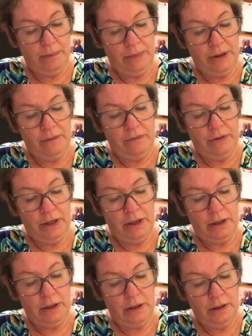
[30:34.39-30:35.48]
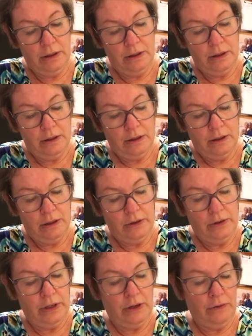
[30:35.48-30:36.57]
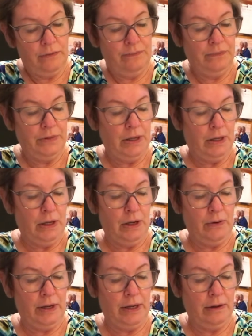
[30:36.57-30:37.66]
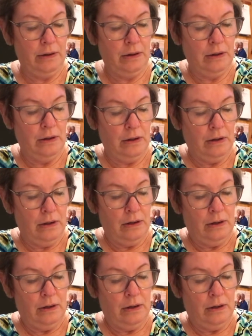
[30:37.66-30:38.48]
I put it above the, there you go. Okay,